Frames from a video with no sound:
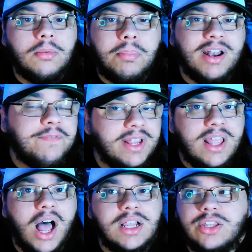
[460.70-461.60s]
But if he
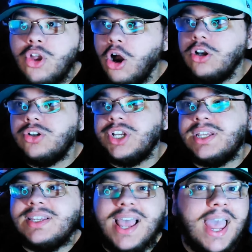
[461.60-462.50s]
does, don't
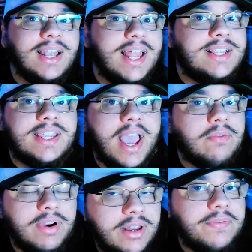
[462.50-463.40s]
just say, let's get
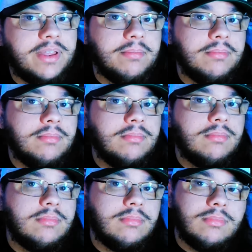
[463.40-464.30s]
rid of him.
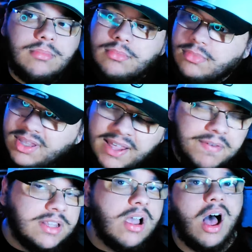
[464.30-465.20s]
Give
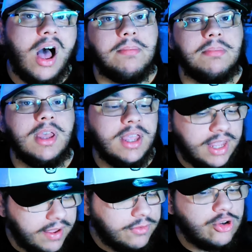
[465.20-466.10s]
it time.
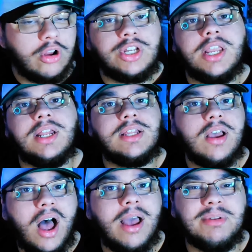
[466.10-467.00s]
Give Josh Giddey
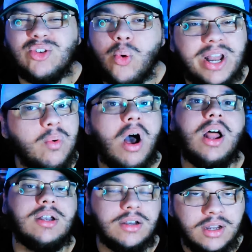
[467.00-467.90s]
time. He's
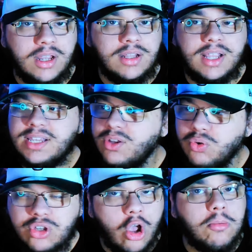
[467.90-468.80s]
21. There's still
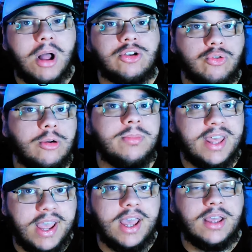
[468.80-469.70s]
so much room
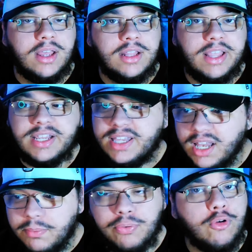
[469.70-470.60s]
there. There's
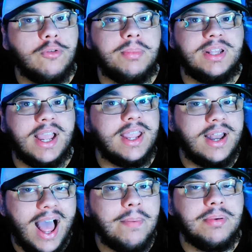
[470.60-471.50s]
still improvement that can
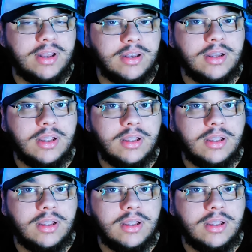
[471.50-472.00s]
happen.